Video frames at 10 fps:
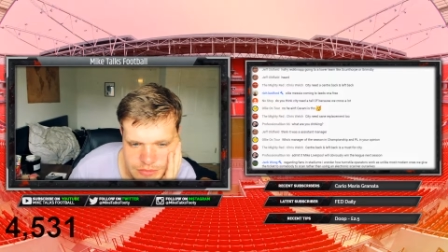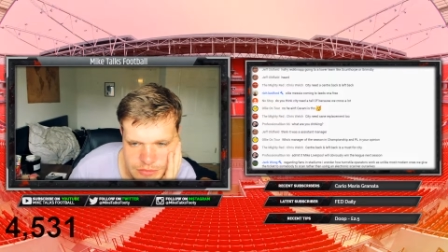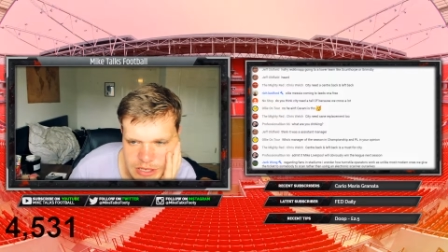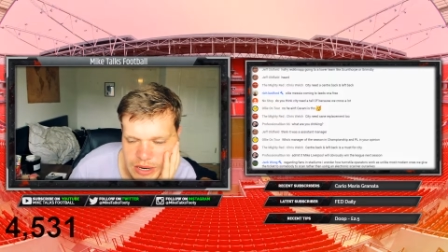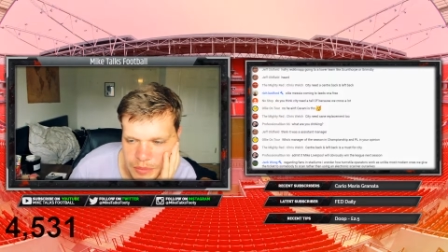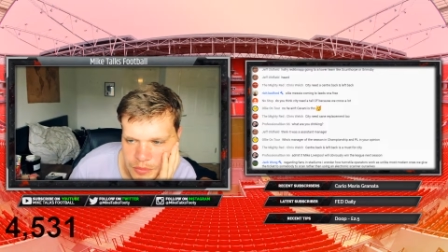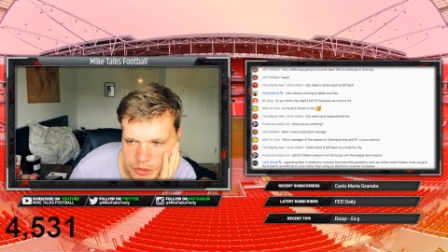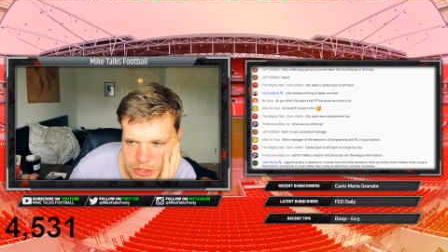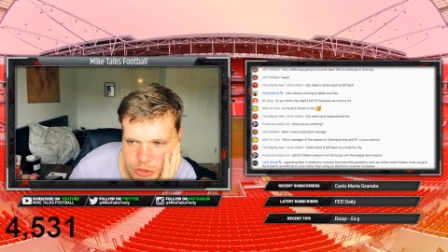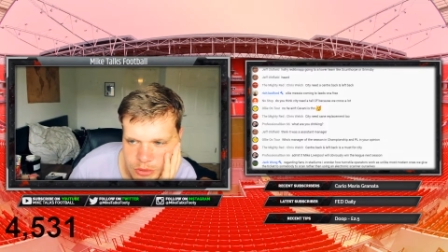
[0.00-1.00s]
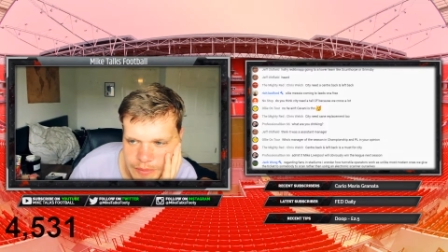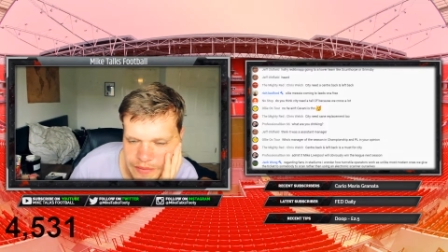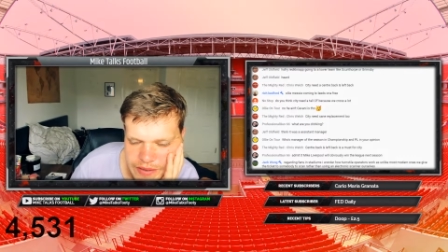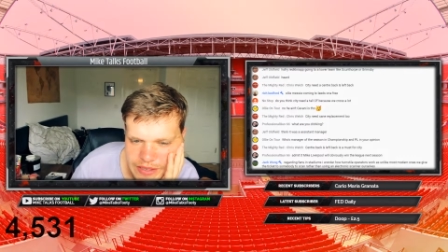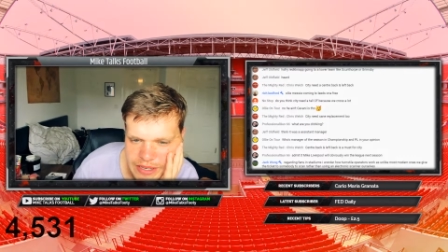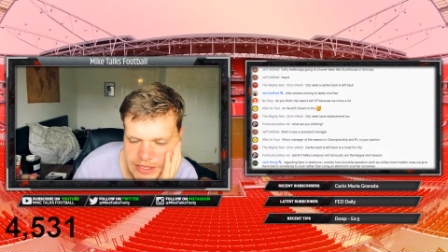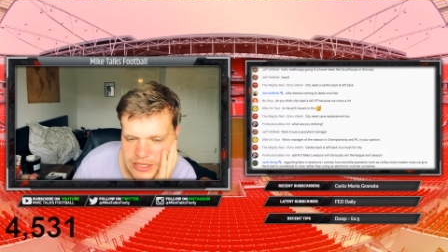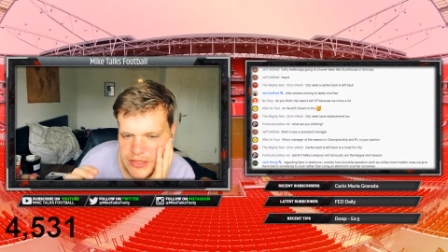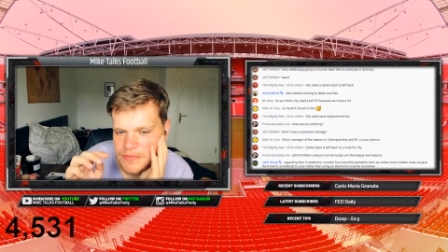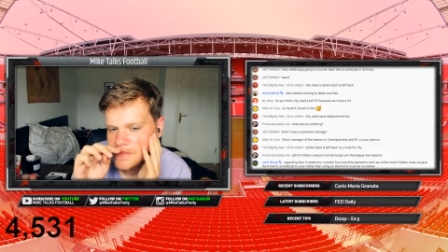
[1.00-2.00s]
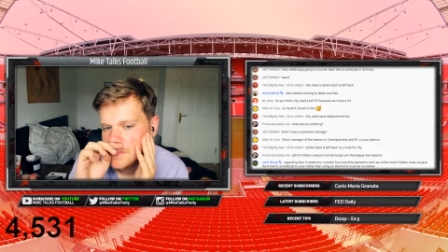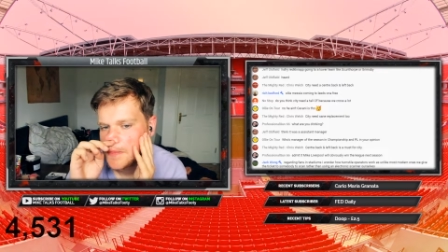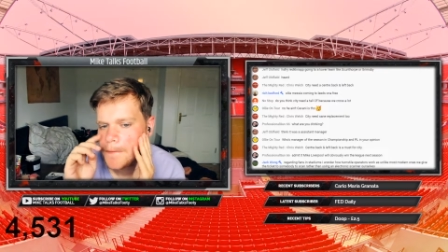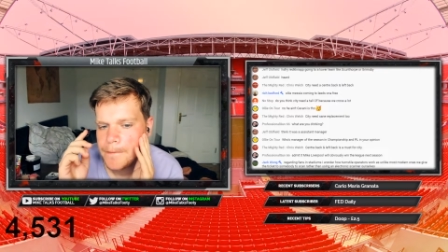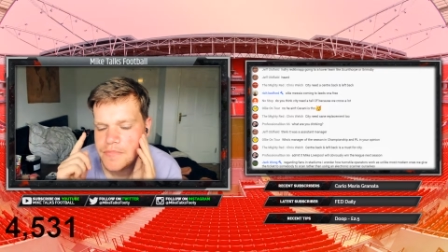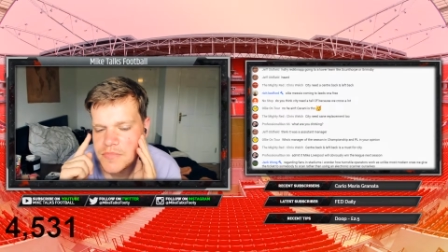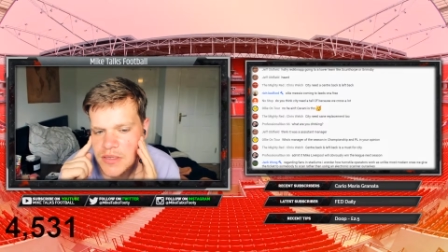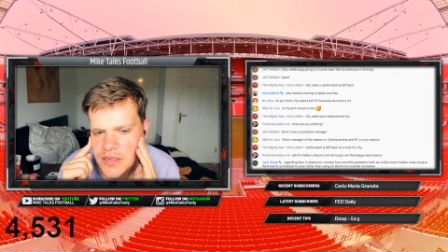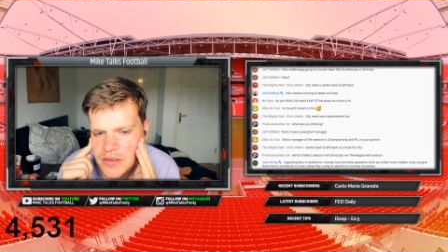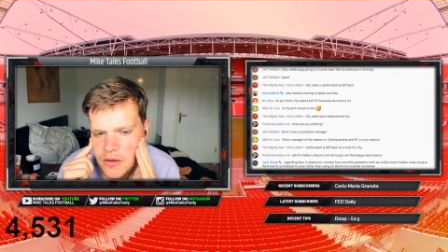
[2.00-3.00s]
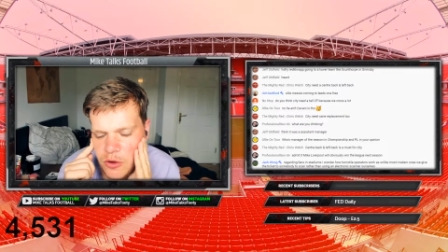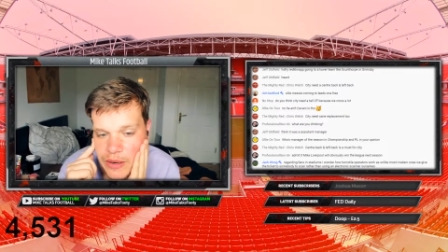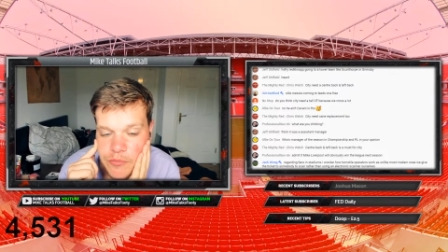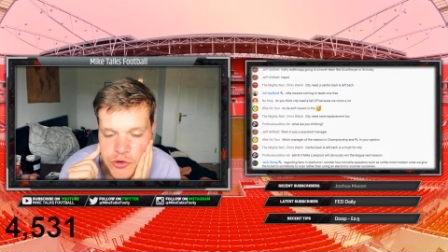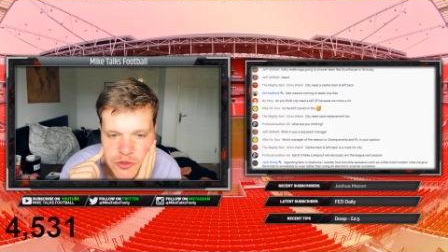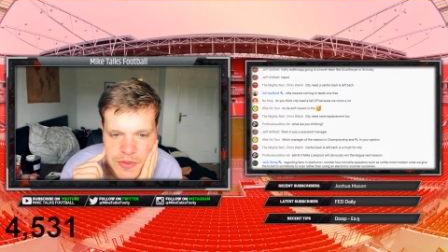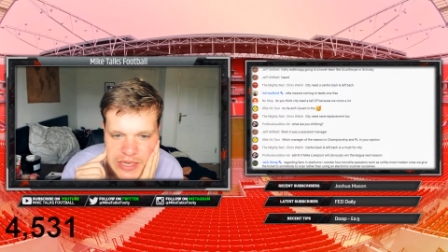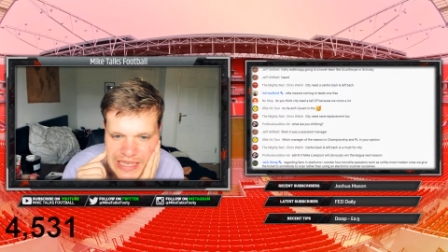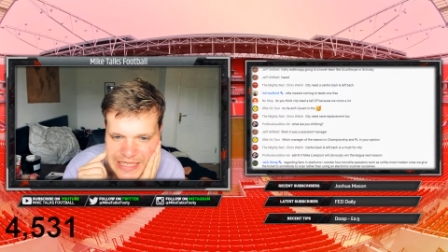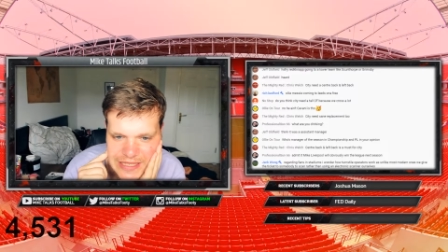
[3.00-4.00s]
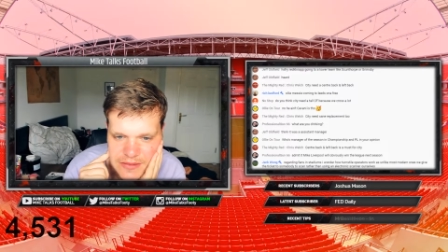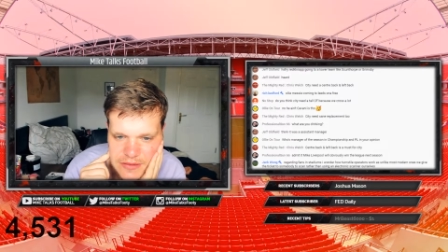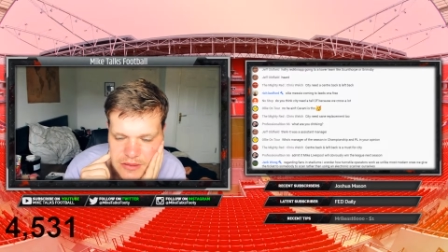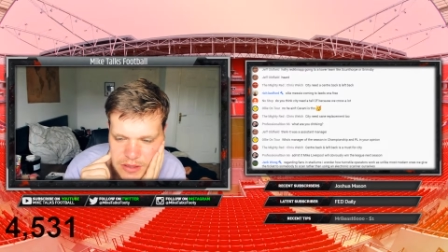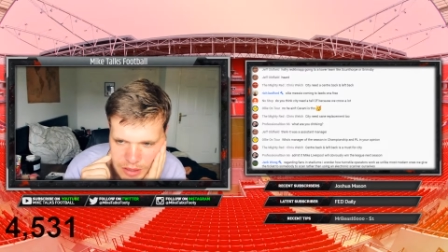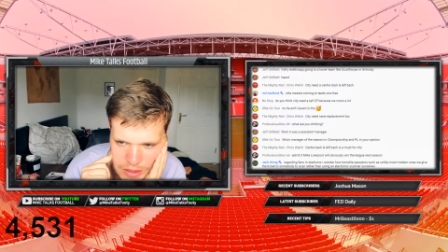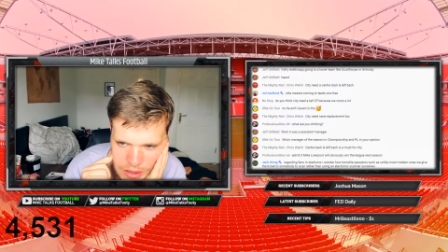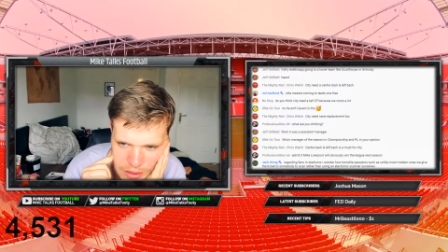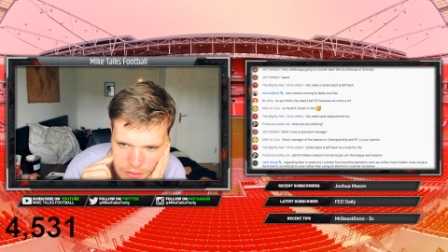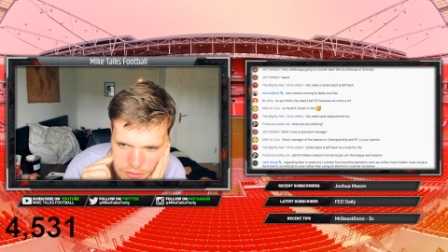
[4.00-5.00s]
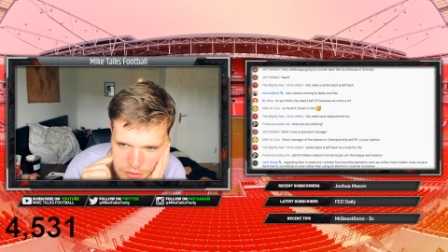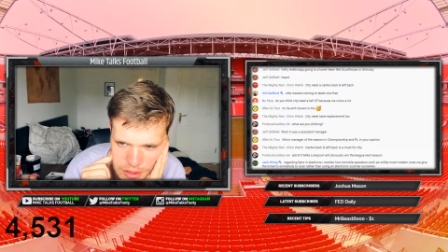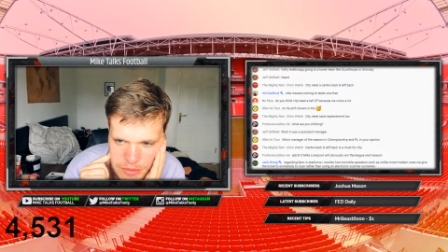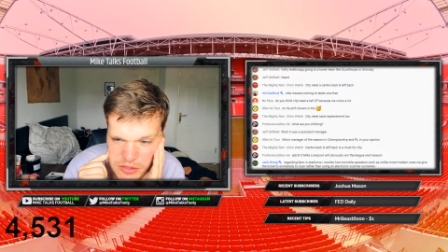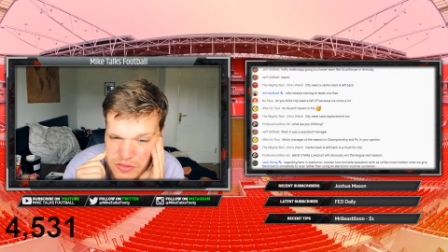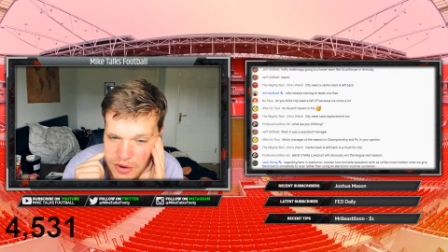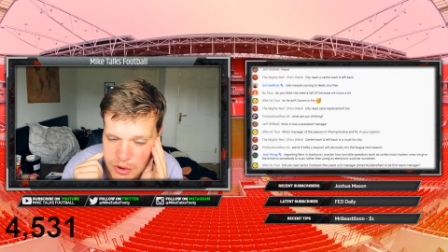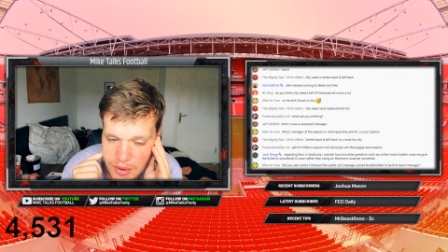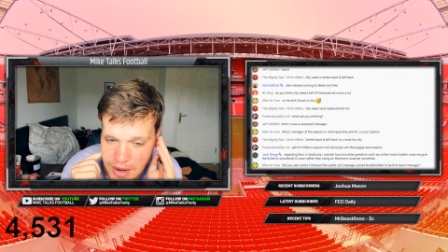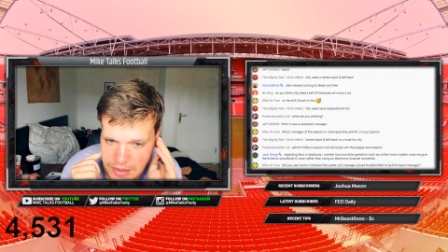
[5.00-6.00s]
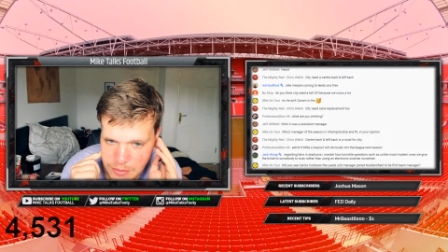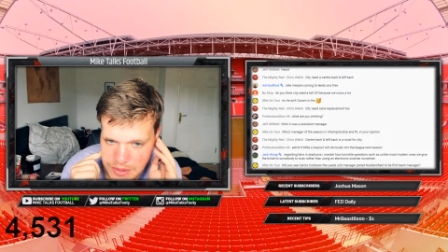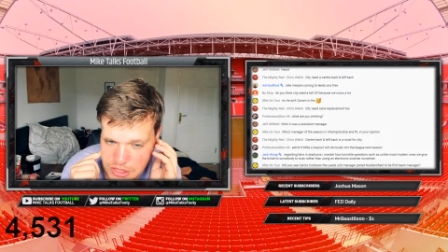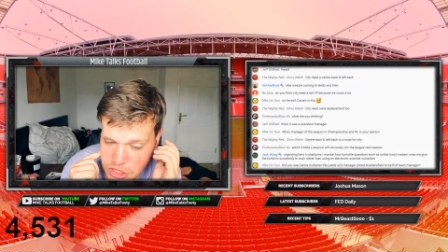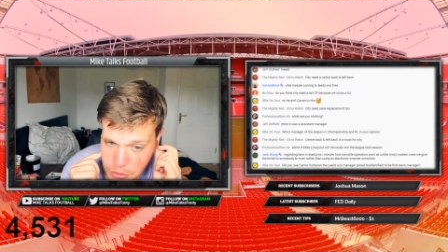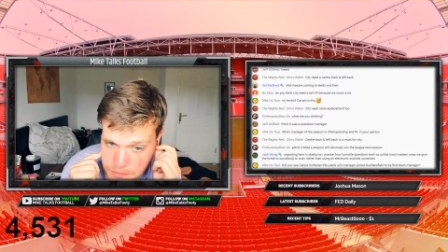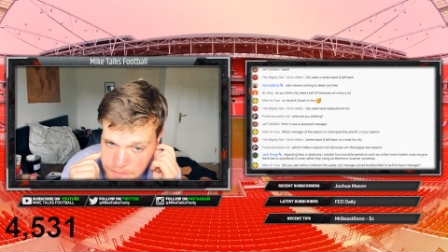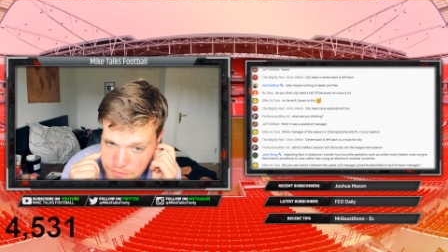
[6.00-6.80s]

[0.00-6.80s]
can't remember what it's called, but I think there's improvement needed for them. It's very rare they win 2.